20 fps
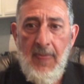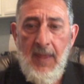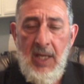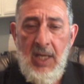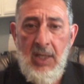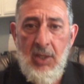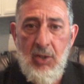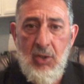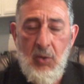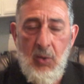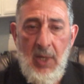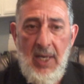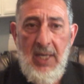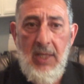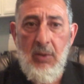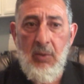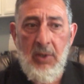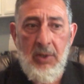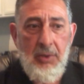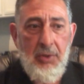and try
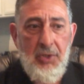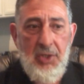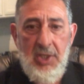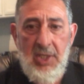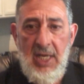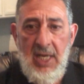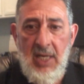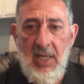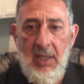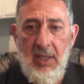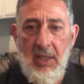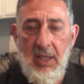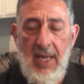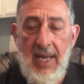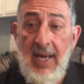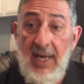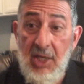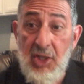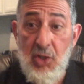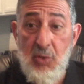to understand
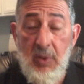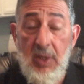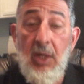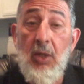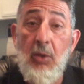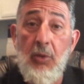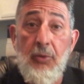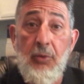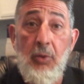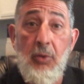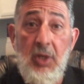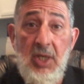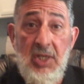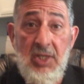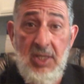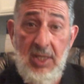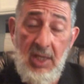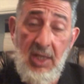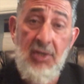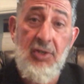as we go through these
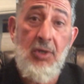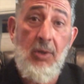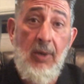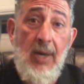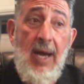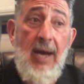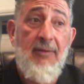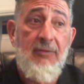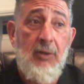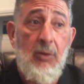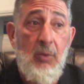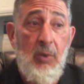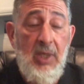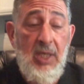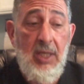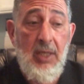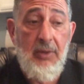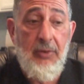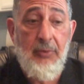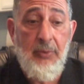things or after we
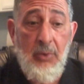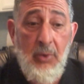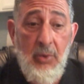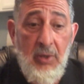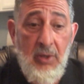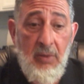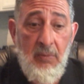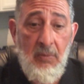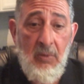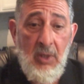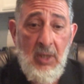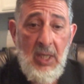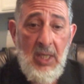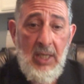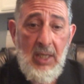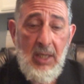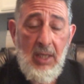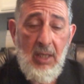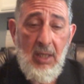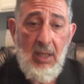get through them
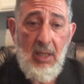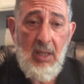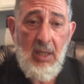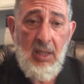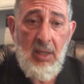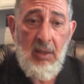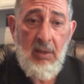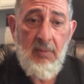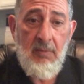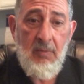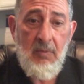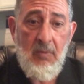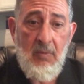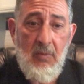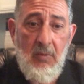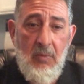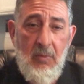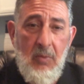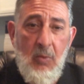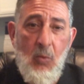um,
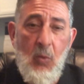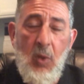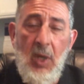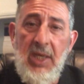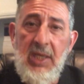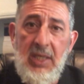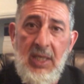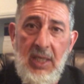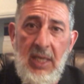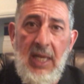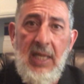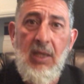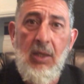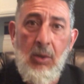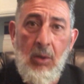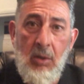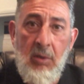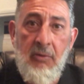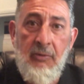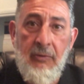what did i
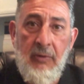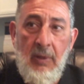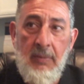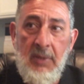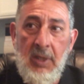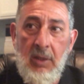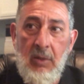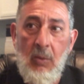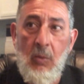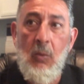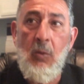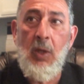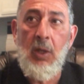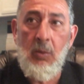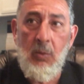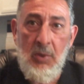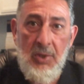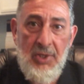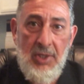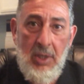learn from it what
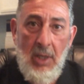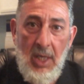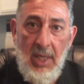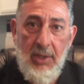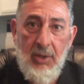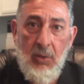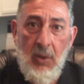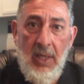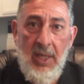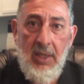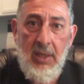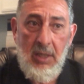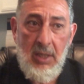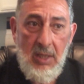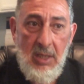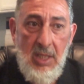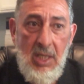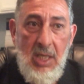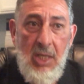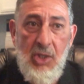was god trying to
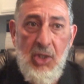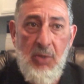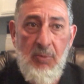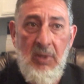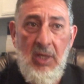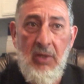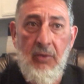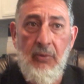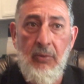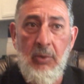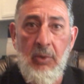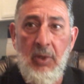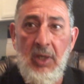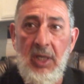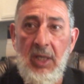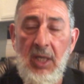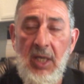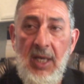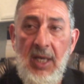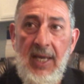teach me through it
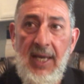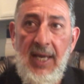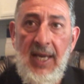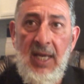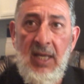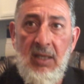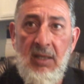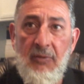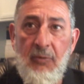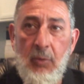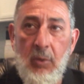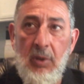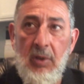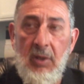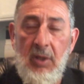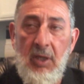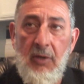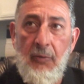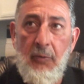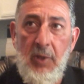and if we're
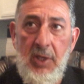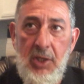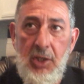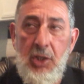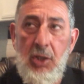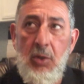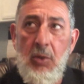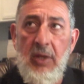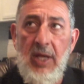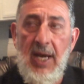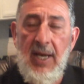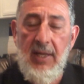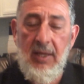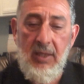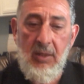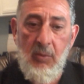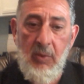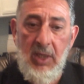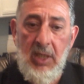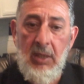if we do that
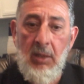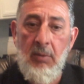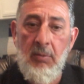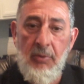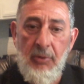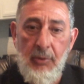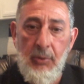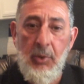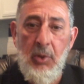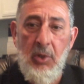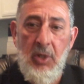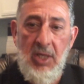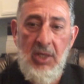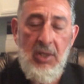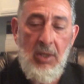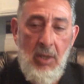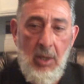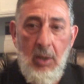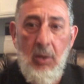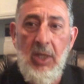then we come through the
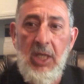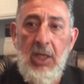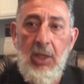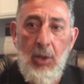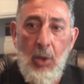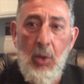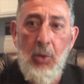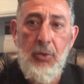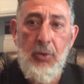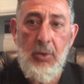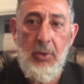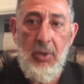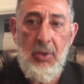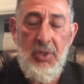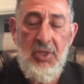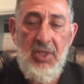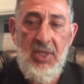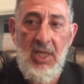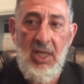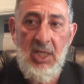not only go through
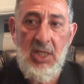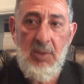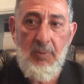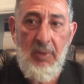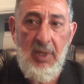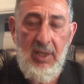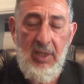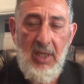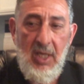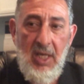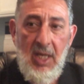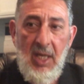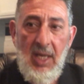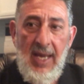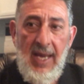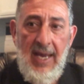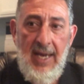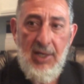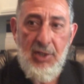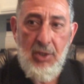those things but
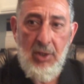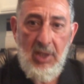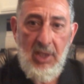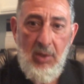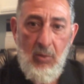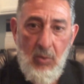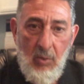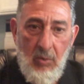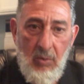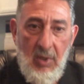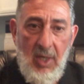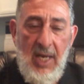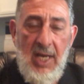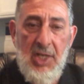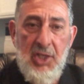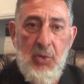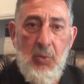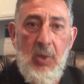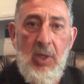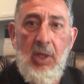actually
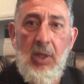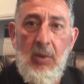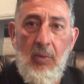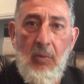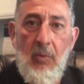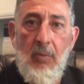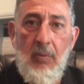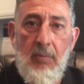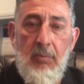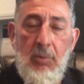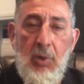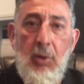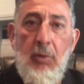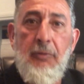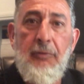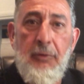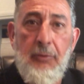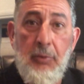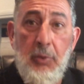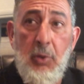as we move
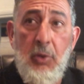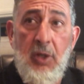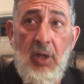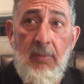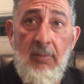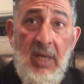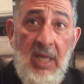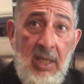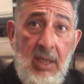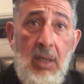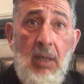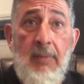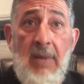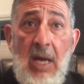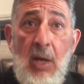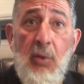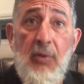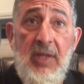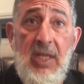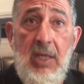through them and come
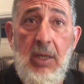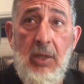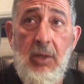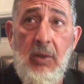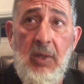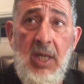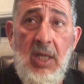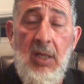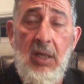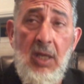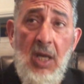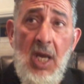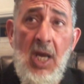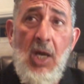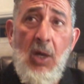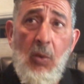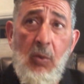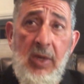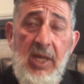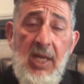out the other end,
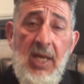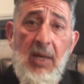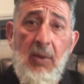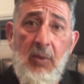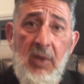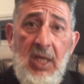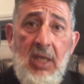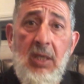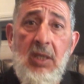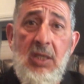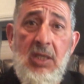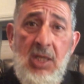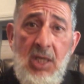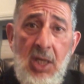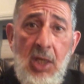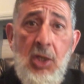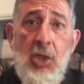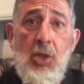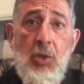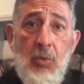we, we
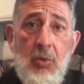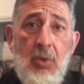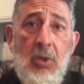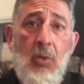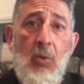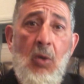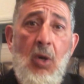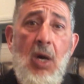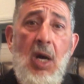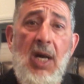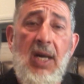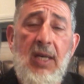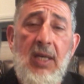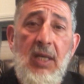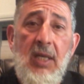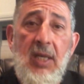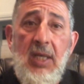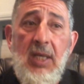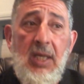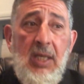continue to walk
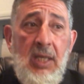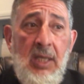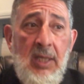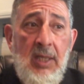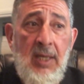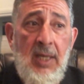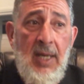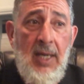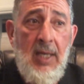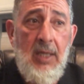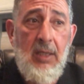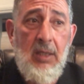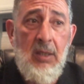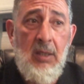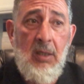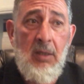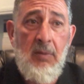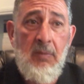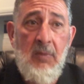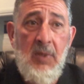in that
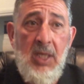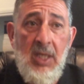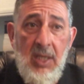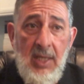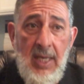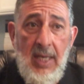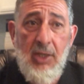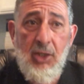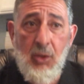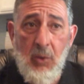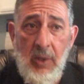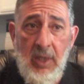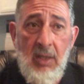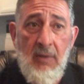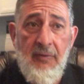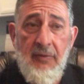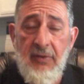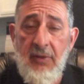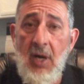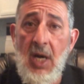um, in that train of
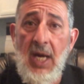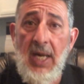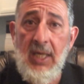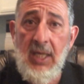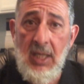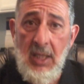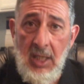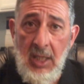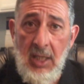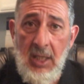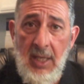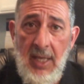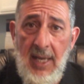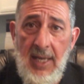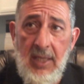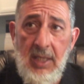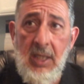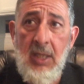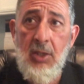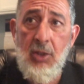thought and in
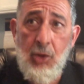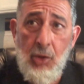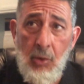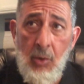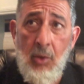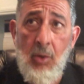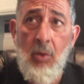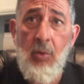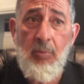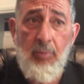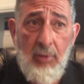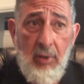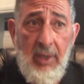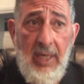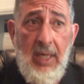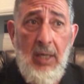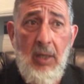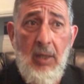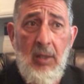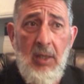that internal
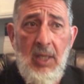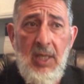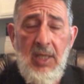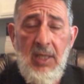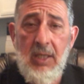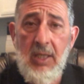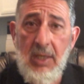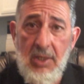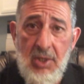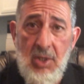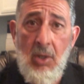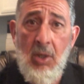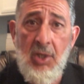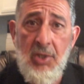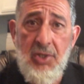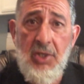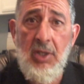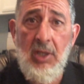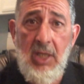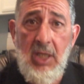prayer that is
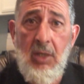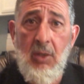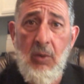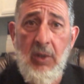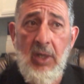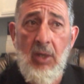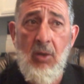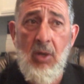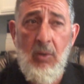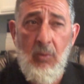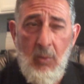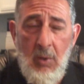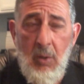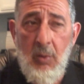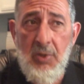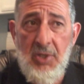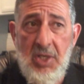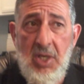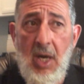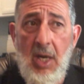constantly going on. What
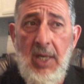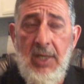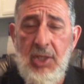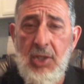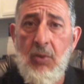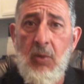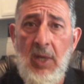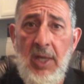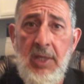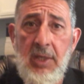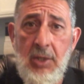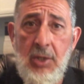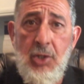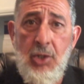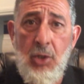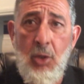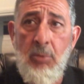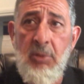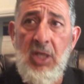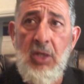was God trying to
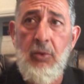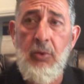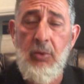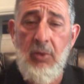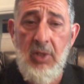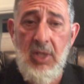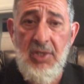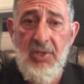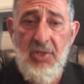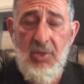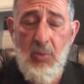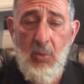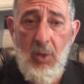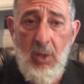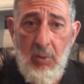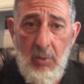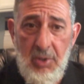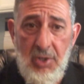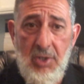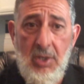show me through this?
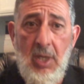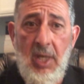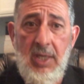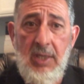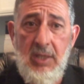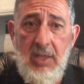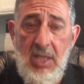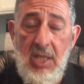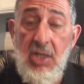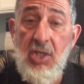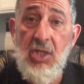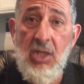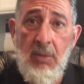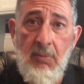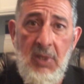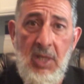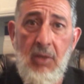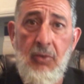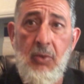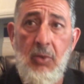What was God teaching
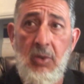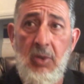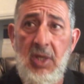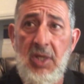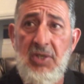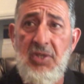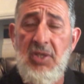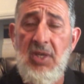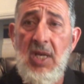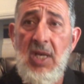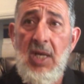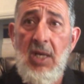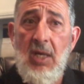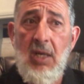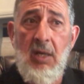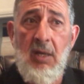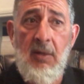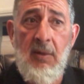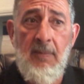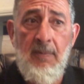me through this?
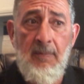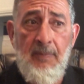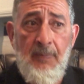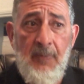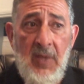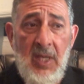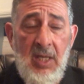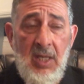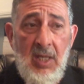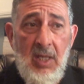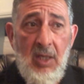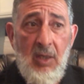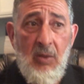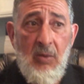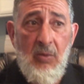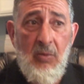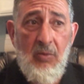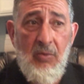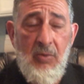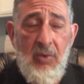Um,
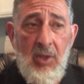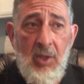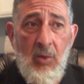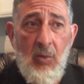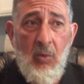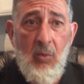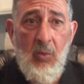you know,